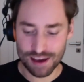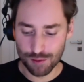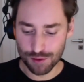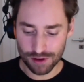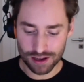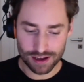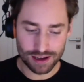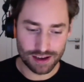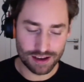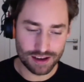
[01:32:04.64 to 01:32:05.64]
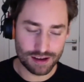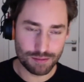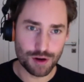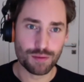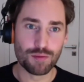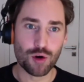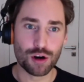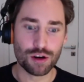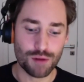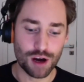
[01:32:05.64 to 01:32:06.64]
enable becoming
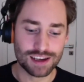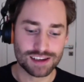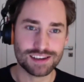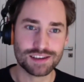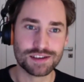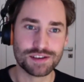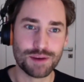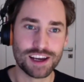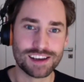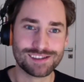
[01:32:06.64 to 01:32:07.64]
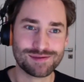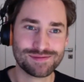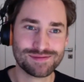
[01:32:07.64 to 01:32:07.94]
more unbiased in decision making.